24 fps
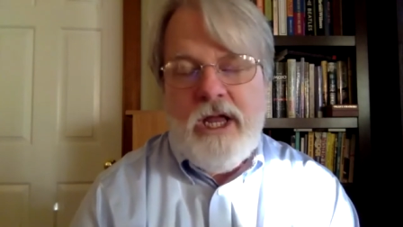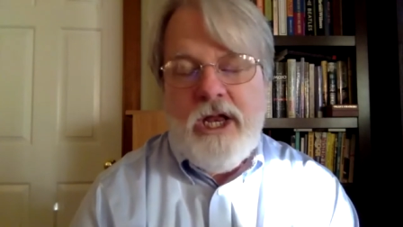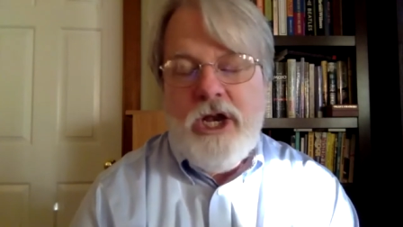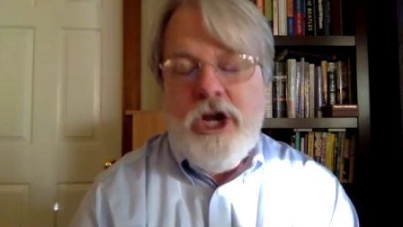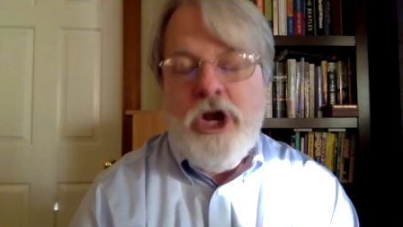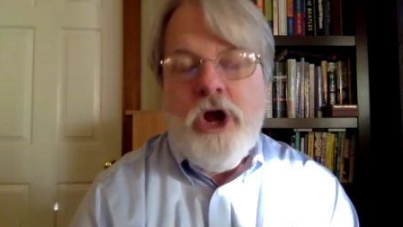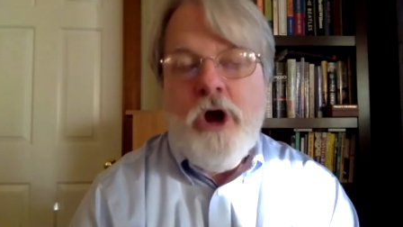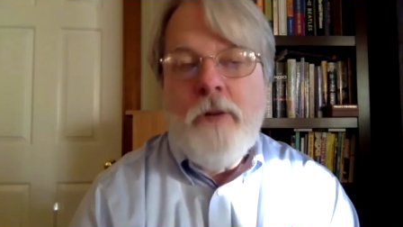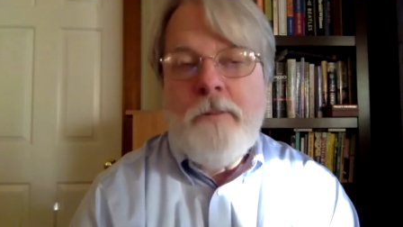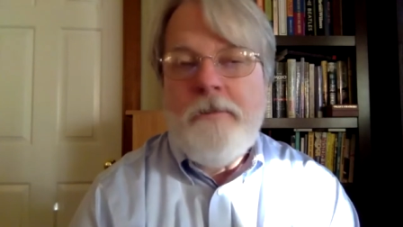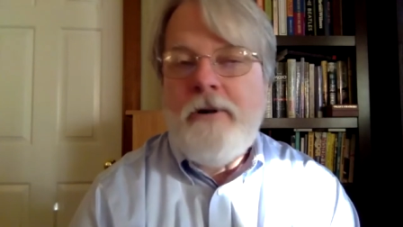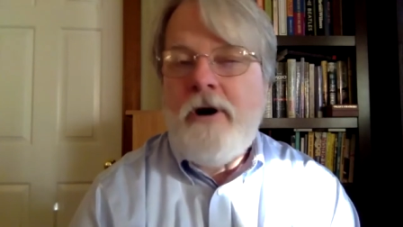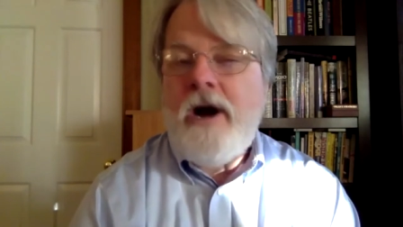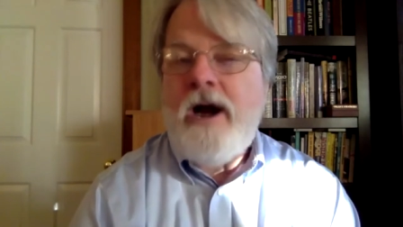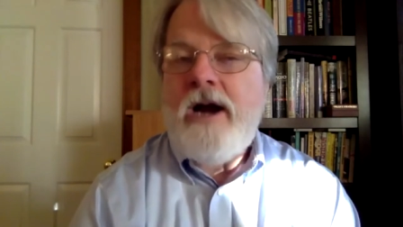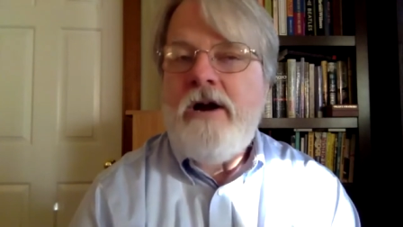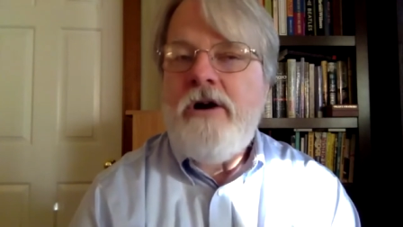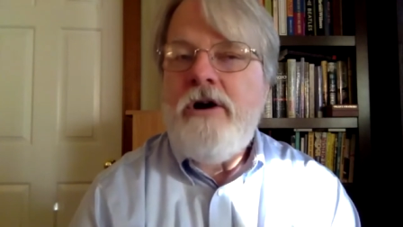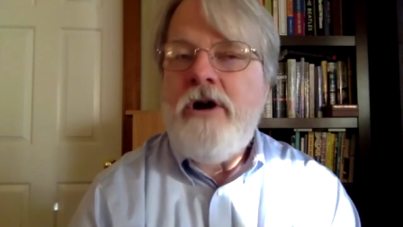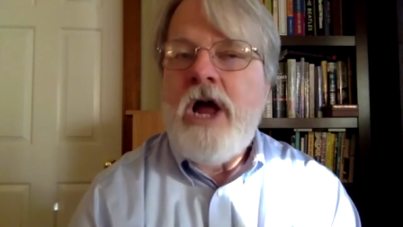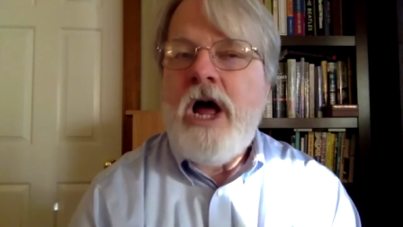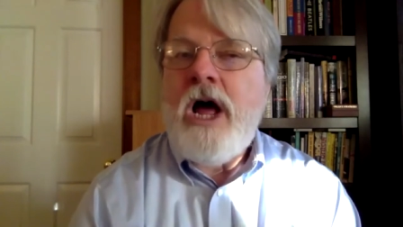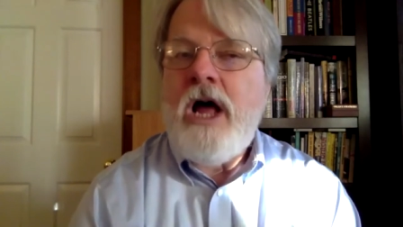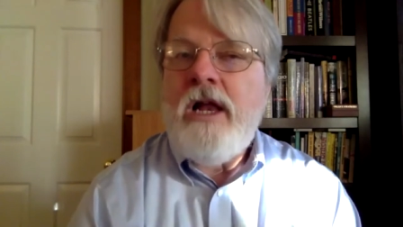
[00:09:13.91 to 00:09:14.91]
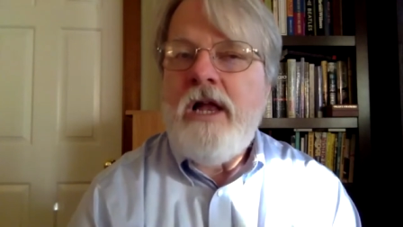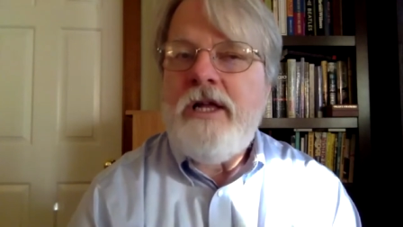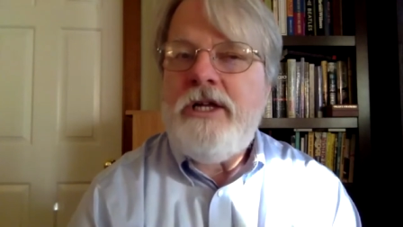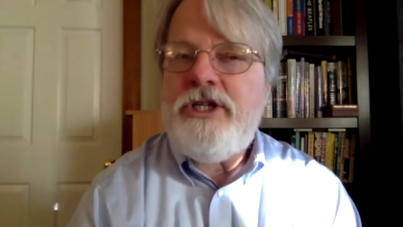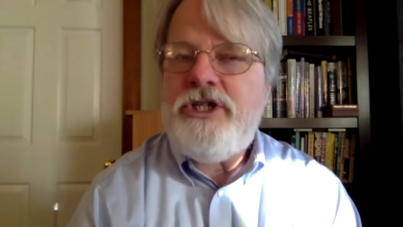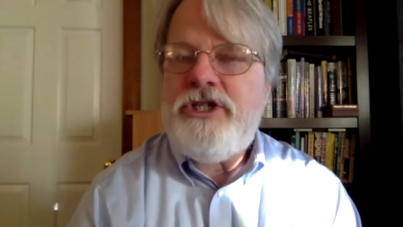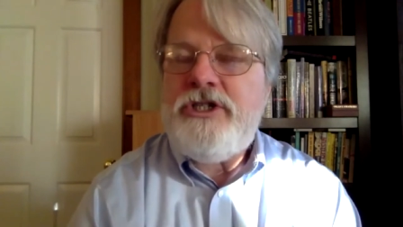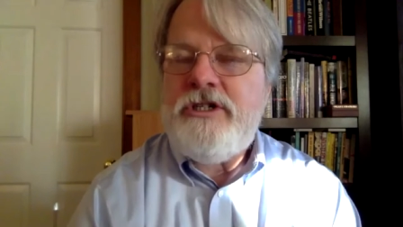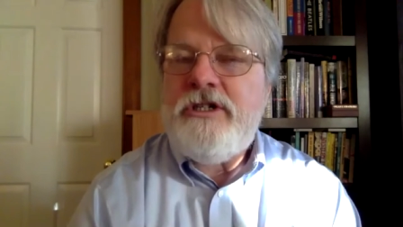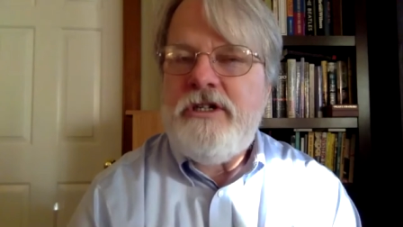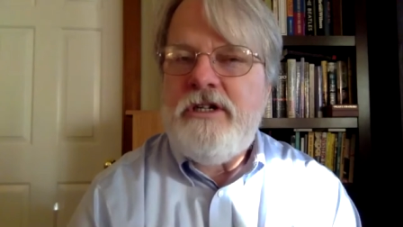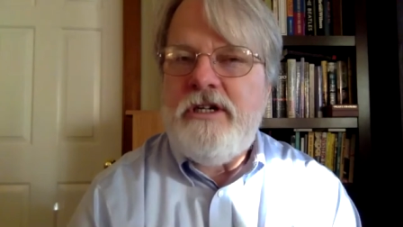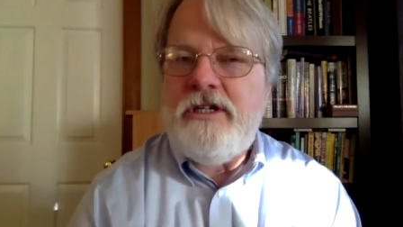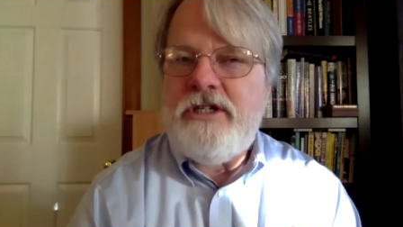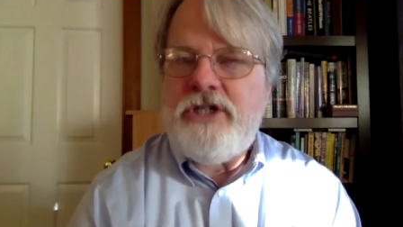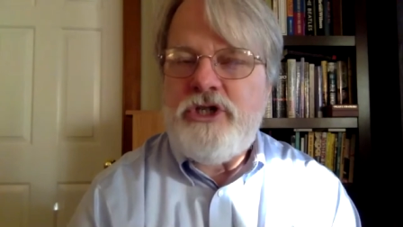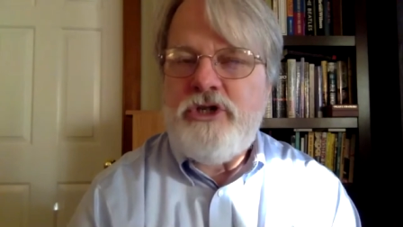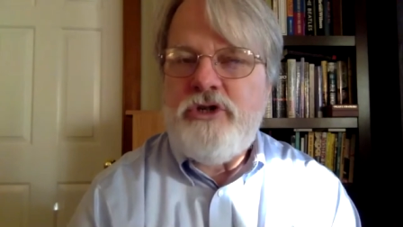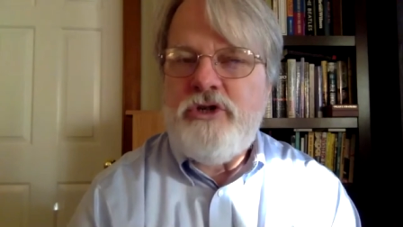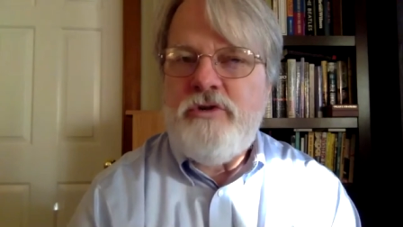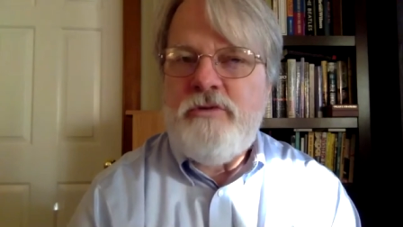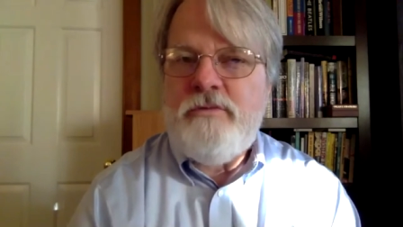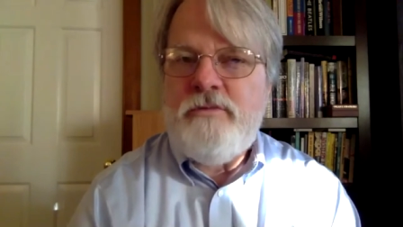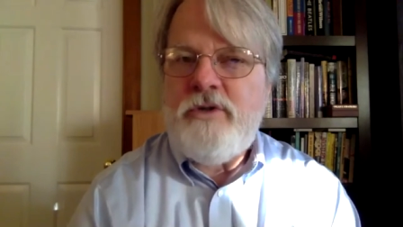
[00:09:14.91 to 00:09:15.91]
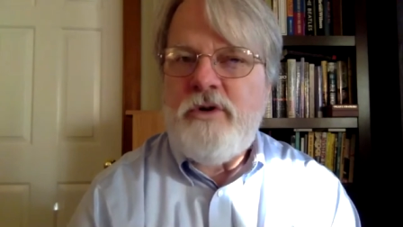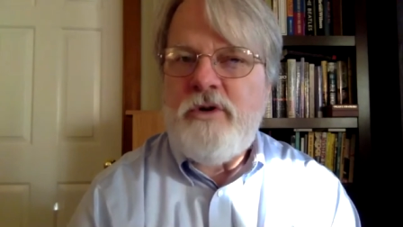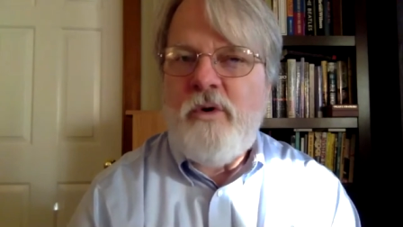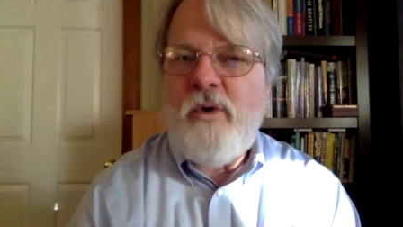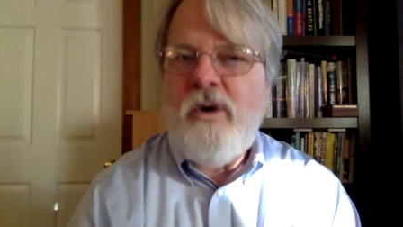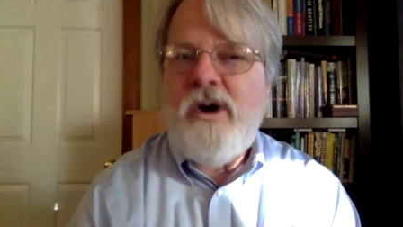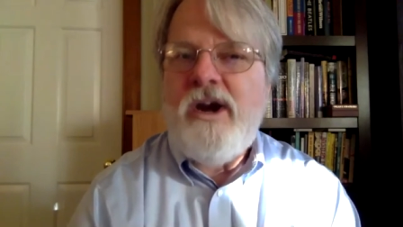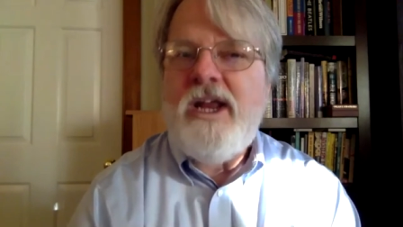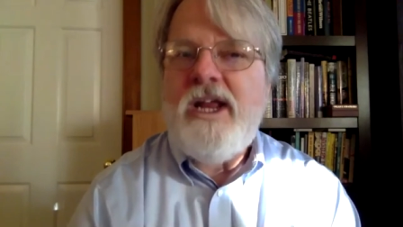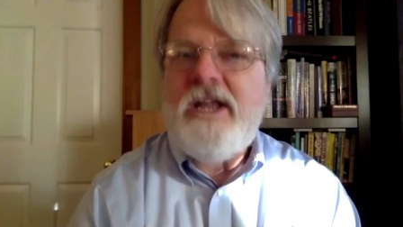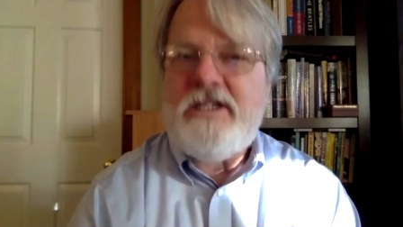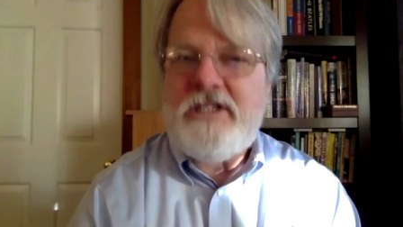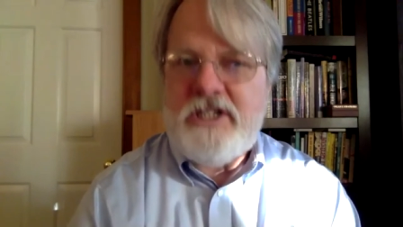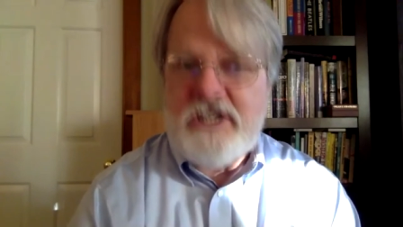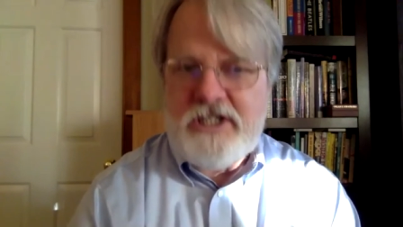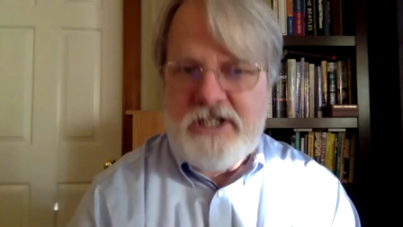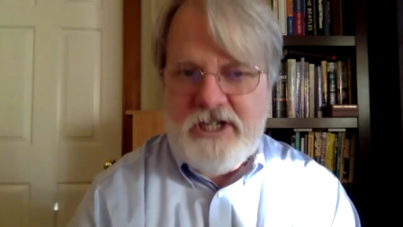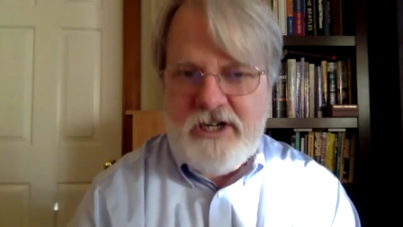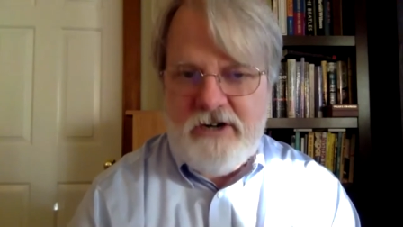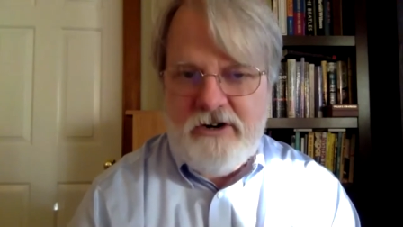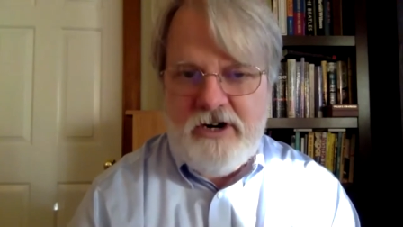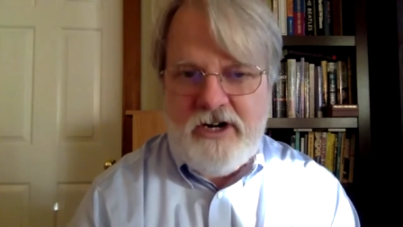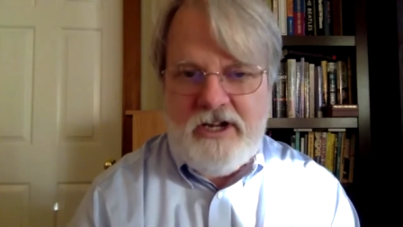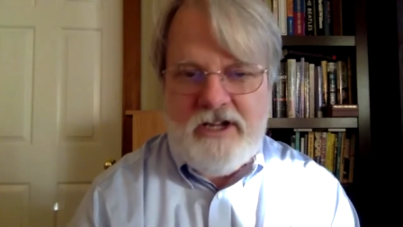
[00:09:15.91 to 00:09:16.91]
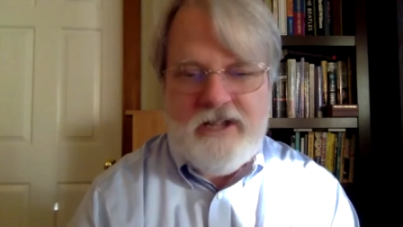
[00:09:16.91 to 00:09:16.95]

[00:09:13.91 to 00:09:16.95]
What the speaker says: No prior knowledge assumed or necessary.